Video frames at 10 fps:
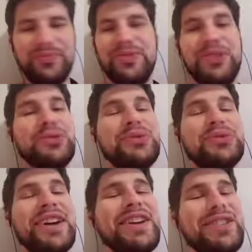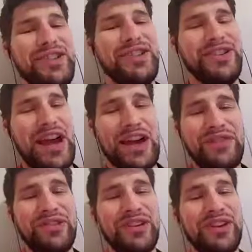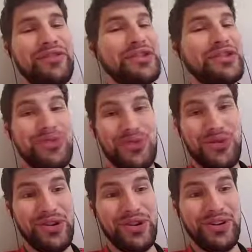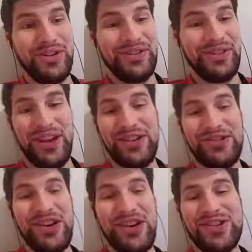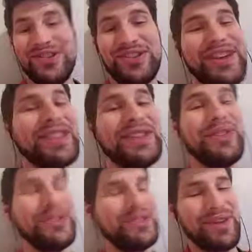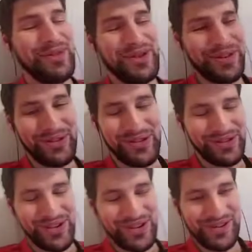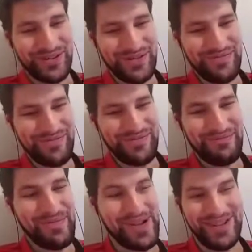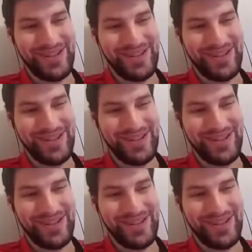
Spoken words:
This was not done after I finished recording. And JR, this is not the only time you're going to 3-star. But